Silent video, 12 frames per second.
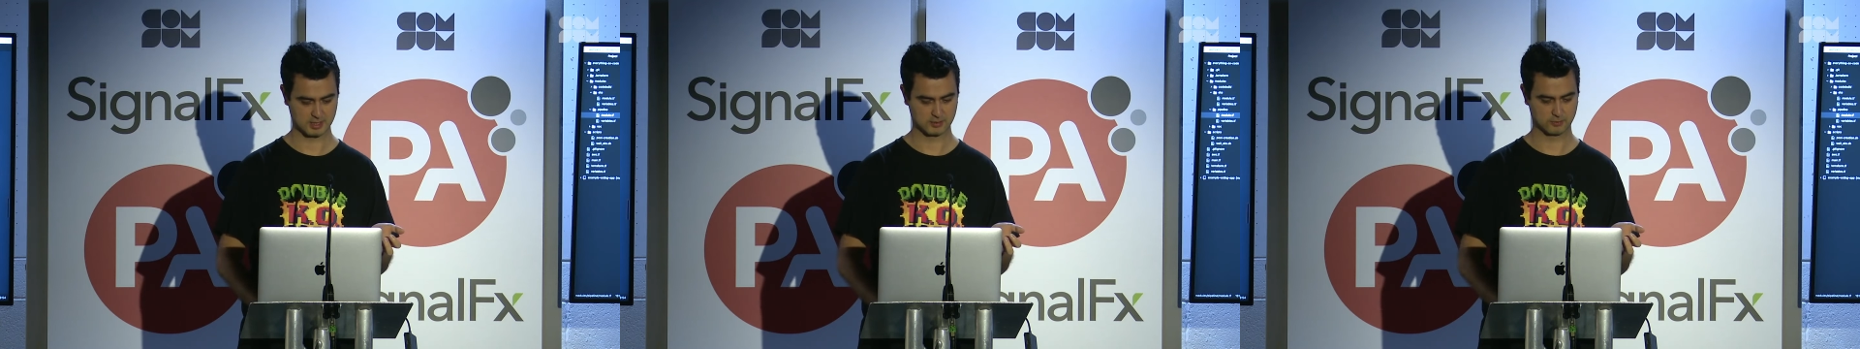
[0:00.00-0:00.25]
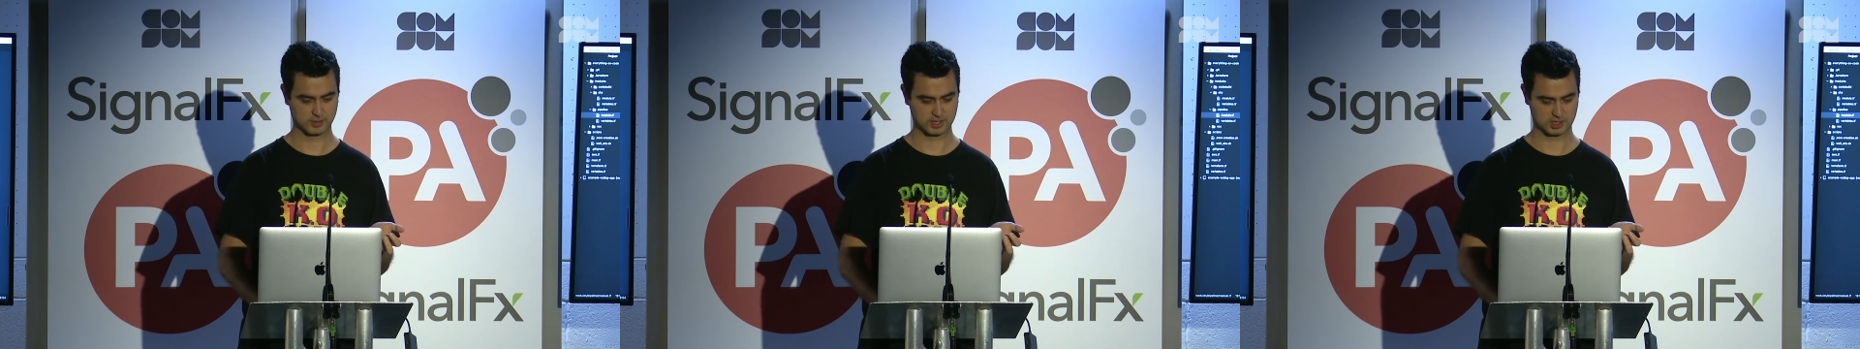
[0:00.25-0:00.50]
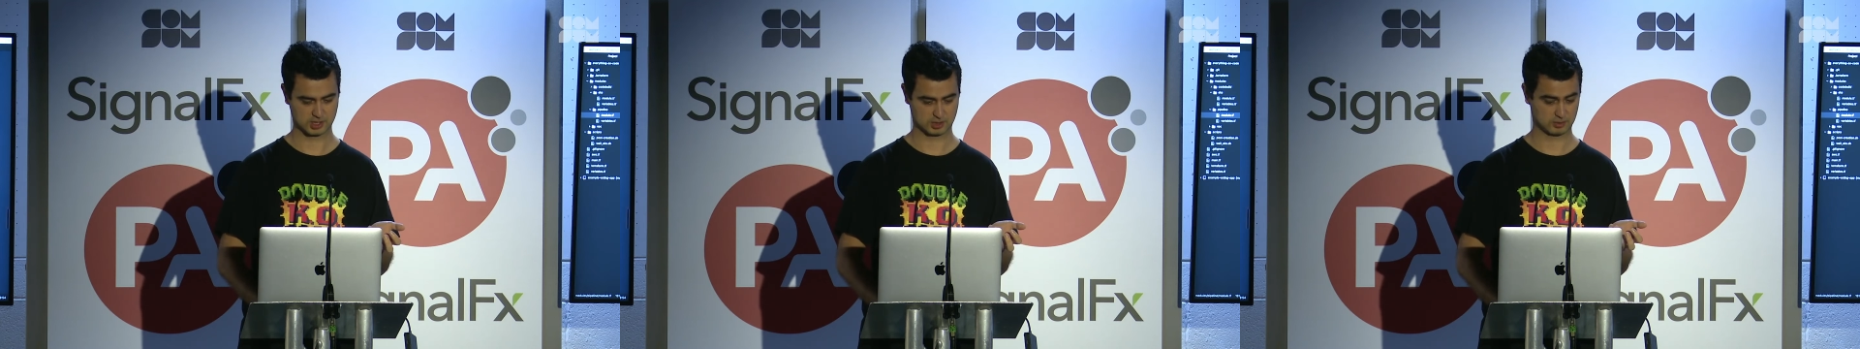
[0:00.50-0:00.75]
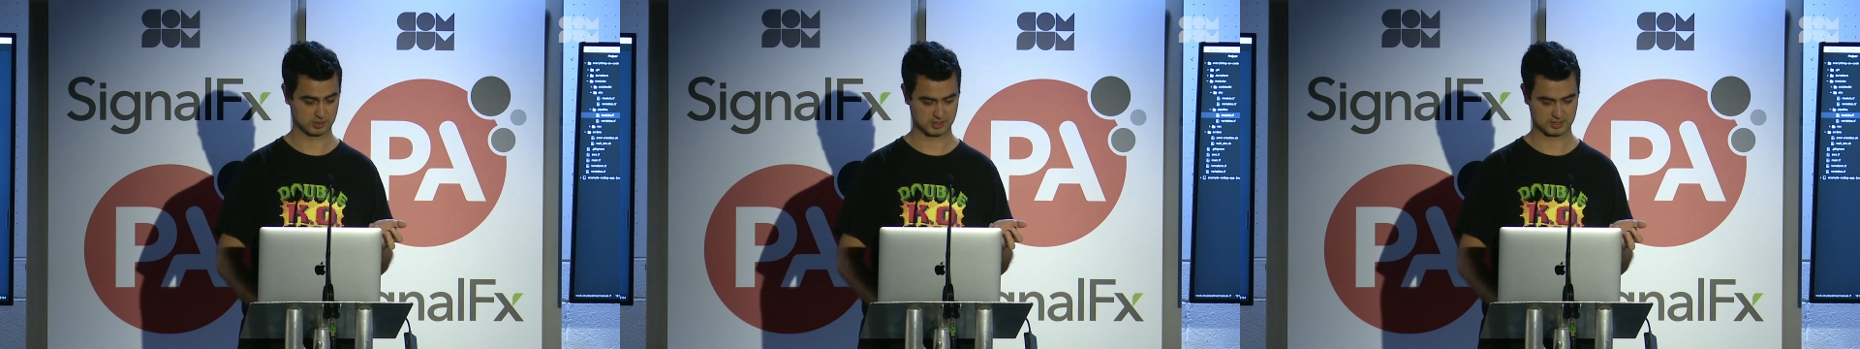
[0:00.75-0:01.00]
which
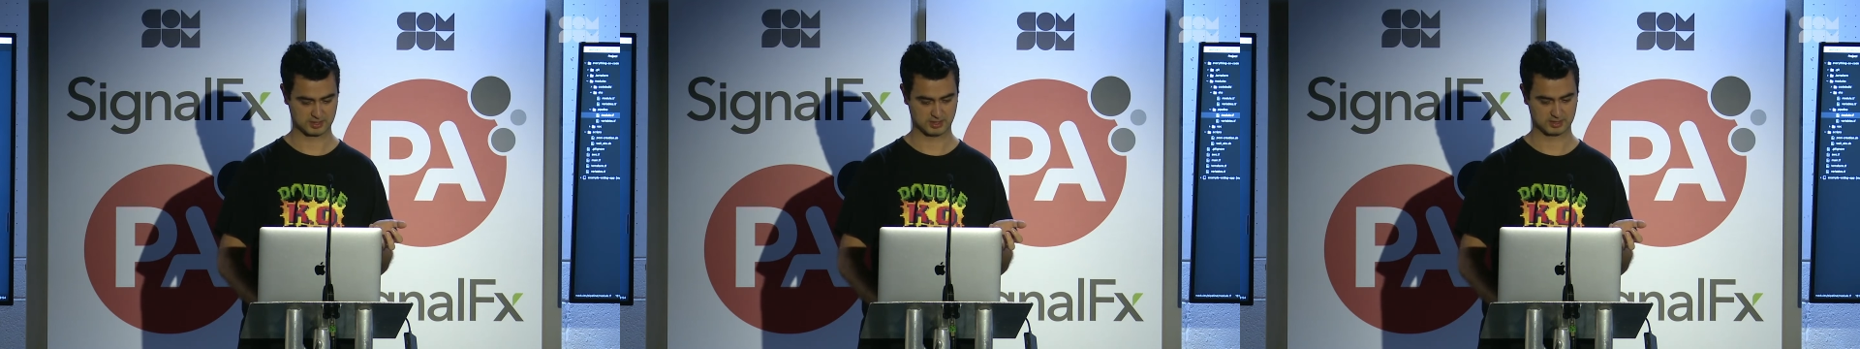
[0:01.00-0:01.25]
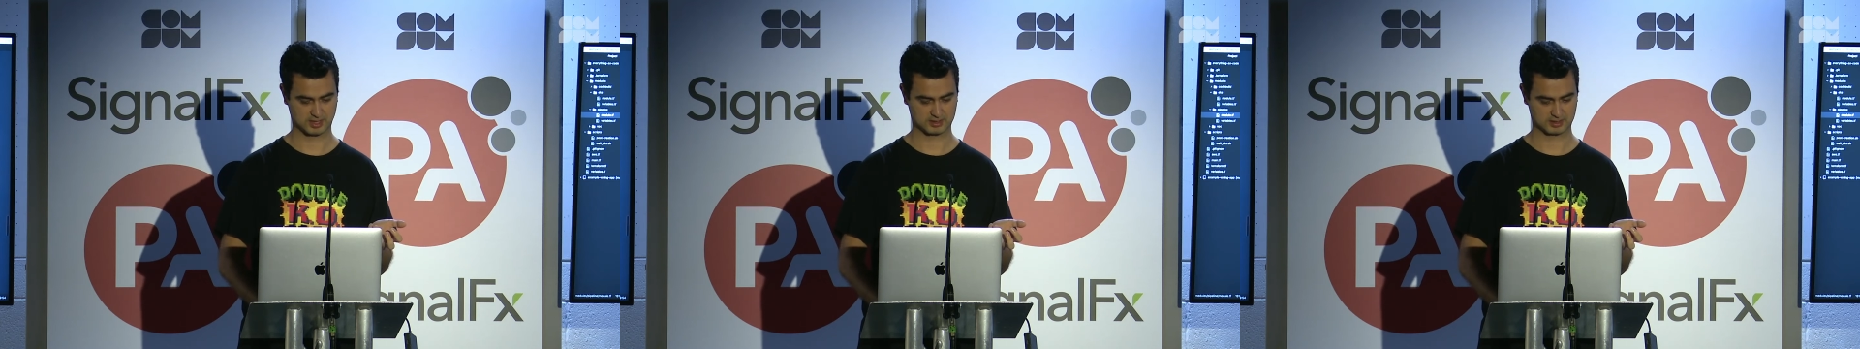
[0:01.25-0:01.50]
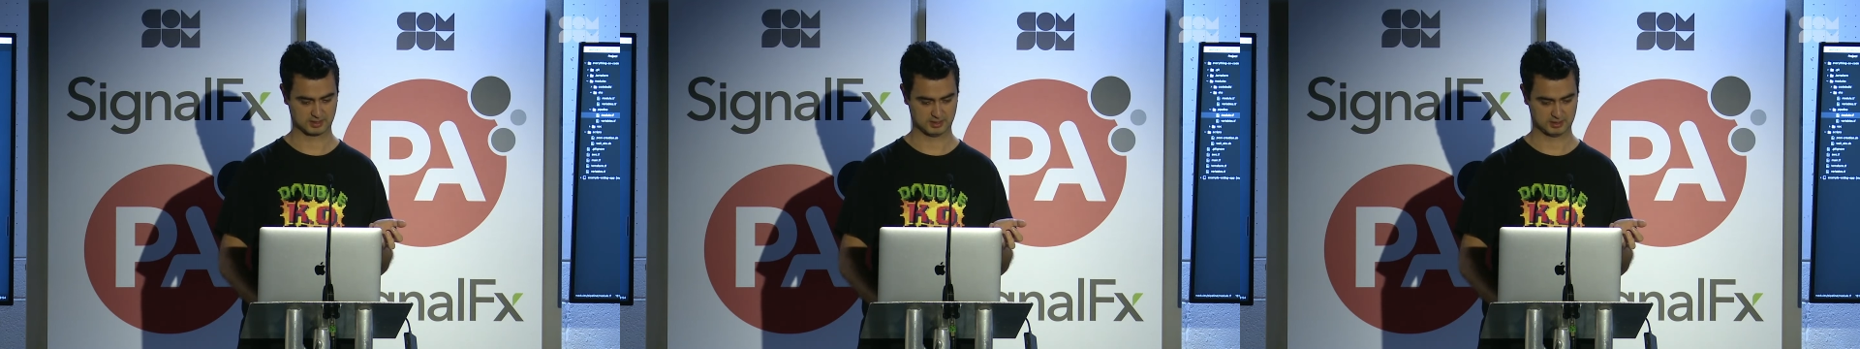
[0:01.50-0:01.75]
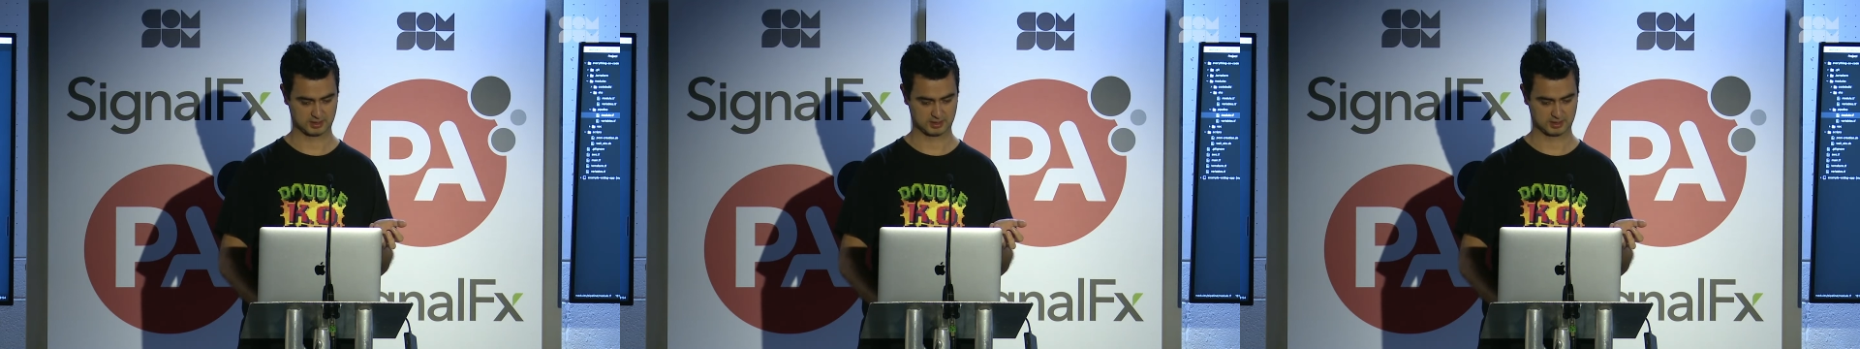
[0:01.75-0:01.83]
you can see that in